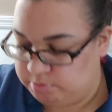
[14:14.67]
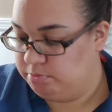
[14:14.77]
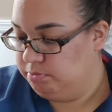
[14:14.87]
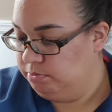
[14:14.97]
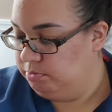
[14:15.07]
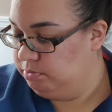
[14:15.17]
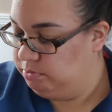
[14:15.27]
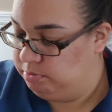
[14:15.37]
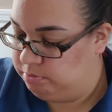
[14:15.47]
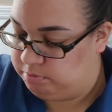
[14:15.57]

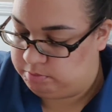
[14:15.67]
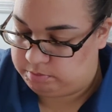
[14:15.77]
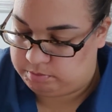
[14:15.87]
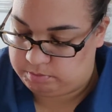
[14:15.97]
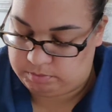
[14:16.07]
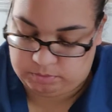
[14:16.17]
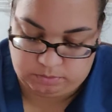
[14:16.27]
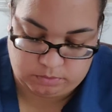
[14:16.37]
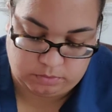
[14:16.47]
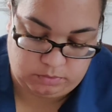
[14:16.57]

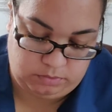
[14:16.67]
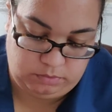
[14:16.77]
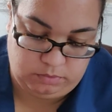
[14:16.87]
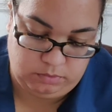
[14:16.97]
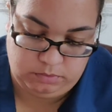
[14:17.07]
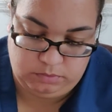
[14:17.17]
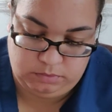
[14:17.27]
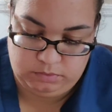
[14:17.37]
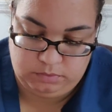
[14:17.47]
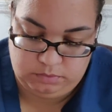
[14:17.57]

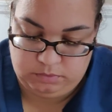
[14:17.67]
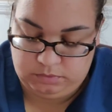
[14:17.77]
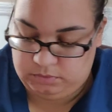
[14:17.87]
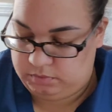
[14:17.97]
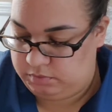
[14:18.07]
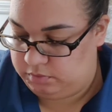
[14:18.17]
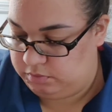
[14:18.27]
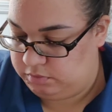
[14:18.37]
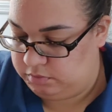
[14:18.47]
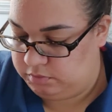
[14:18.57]

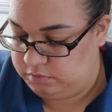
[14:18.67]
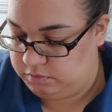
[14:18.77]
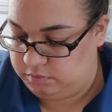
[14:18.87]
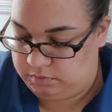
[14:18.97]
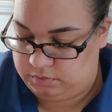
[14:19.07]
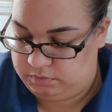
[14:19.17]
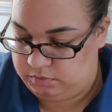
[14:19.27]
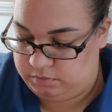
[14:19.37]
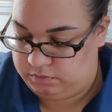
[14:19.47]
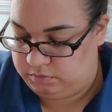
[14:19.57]

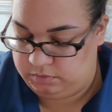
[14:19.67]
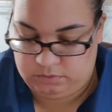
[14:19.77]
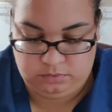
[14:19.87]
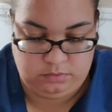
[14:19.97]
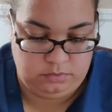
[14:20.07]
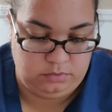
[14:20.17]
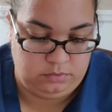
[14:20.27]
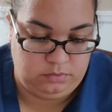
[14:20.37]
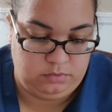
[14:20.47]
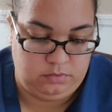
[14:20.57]

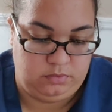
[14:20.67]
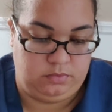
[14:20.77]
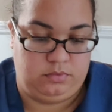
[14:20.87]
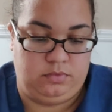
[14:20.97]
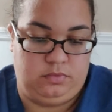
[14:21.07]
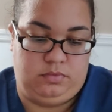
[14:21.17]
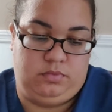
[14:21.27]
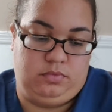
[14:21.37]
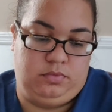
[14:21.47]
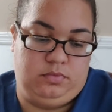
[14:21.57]

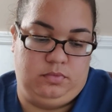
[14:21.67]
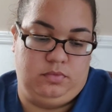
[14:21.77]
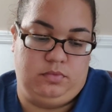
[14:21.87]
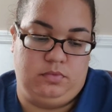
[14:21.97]
Nothing is said.